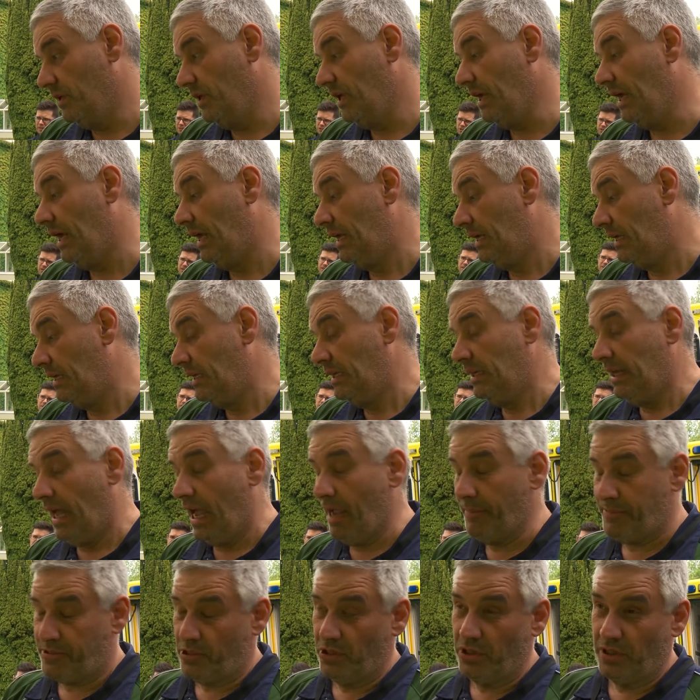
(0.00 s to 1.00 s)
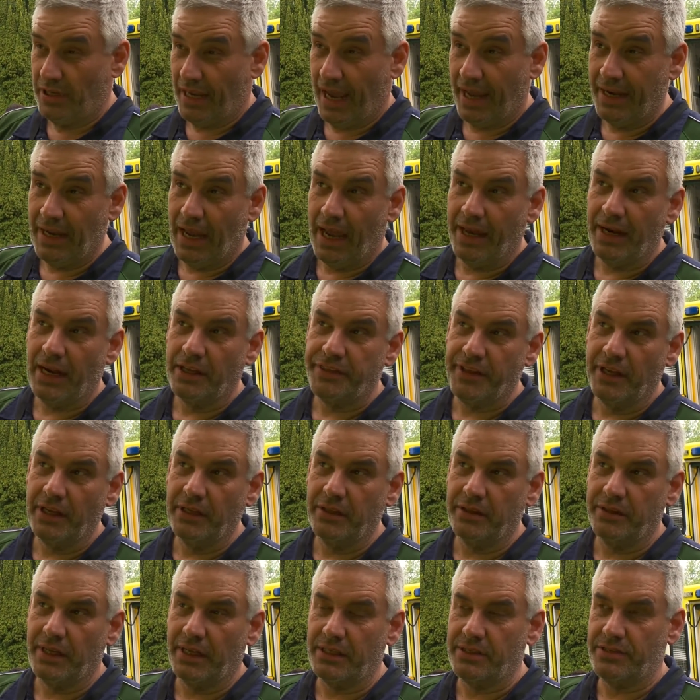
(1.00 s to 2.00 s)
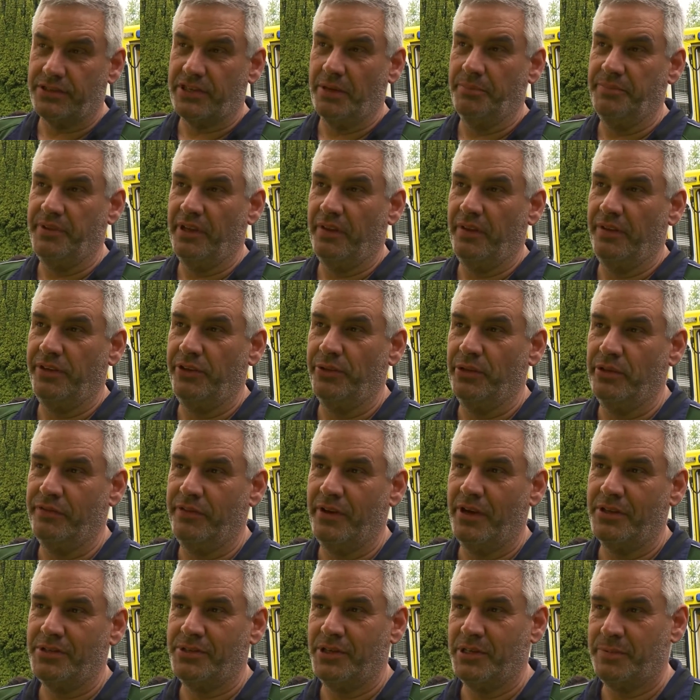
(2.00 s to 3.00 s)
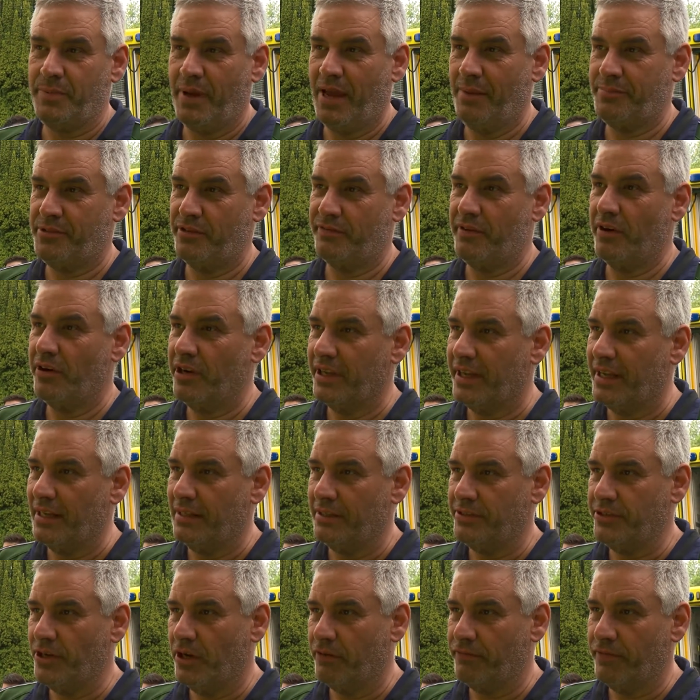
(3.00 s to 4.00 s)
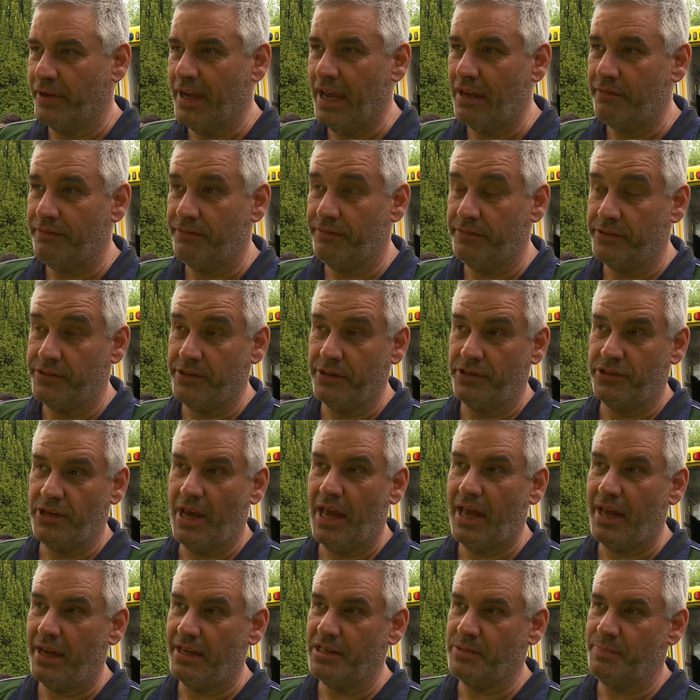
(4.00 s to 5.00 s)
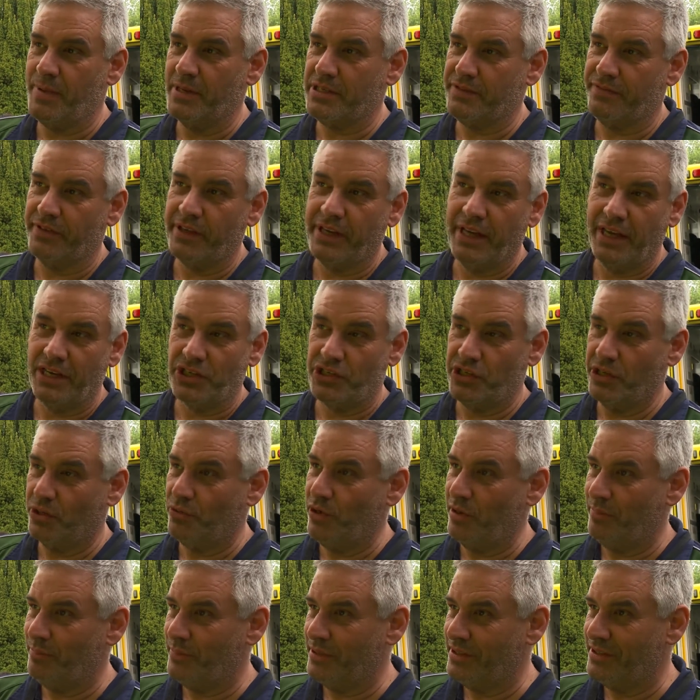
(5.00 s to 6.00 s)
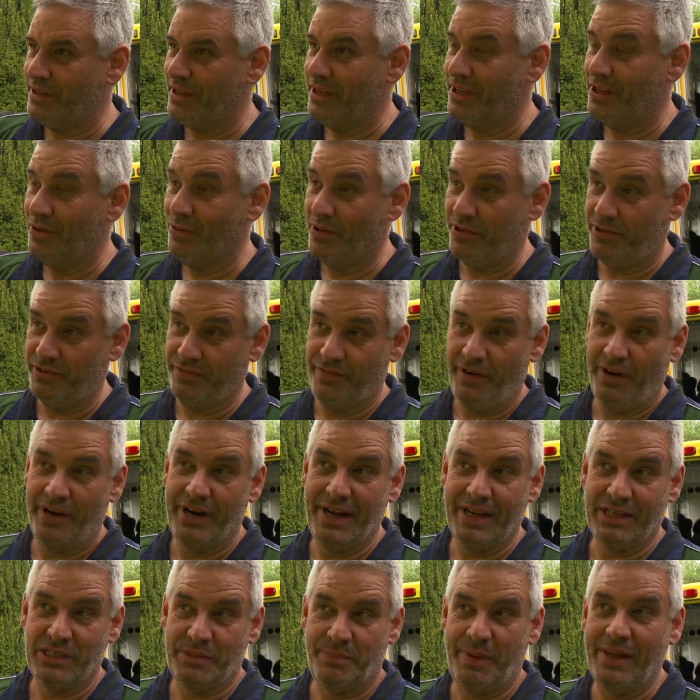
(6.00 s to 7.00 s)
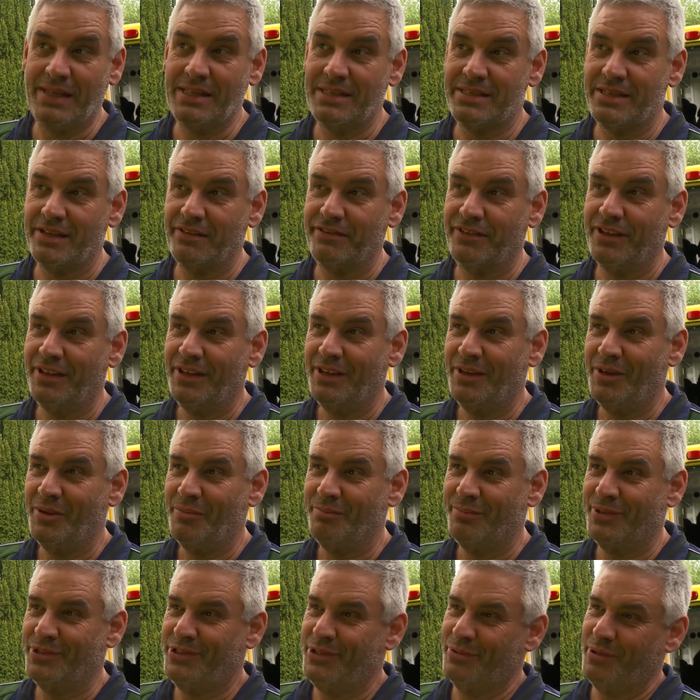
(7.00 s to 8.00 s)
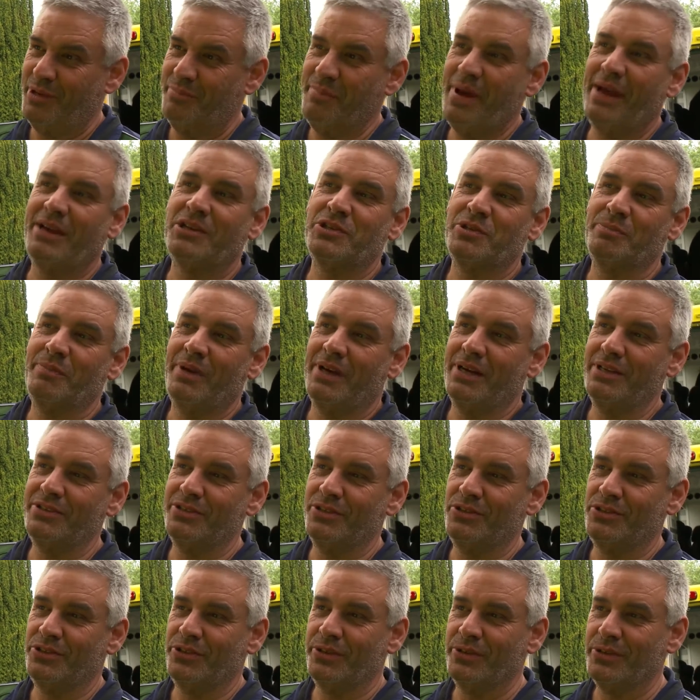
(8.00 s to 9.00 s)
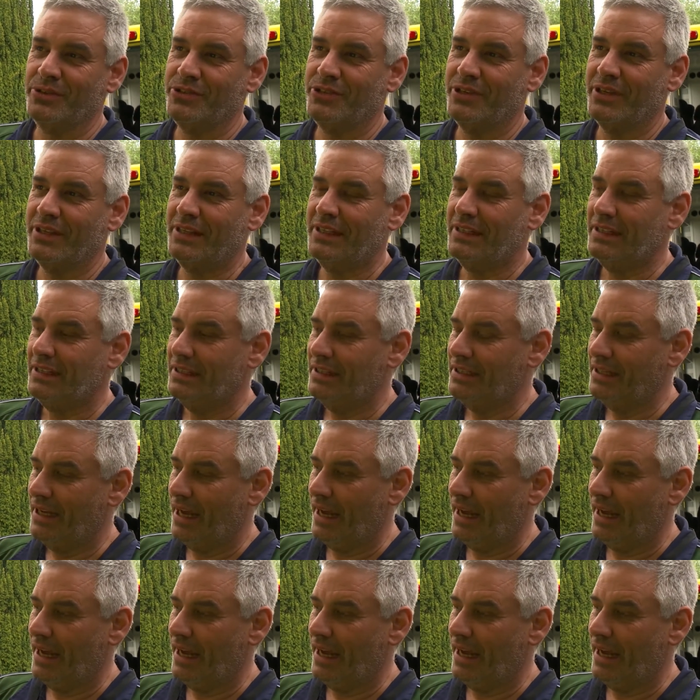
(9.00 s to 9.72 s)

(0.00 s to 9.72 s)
Yeah, absolutely. And I think that's something that universities perhaps are very guilty of. We have such high specification equipment, which is very expensive, but do we maximize its use? Yeah.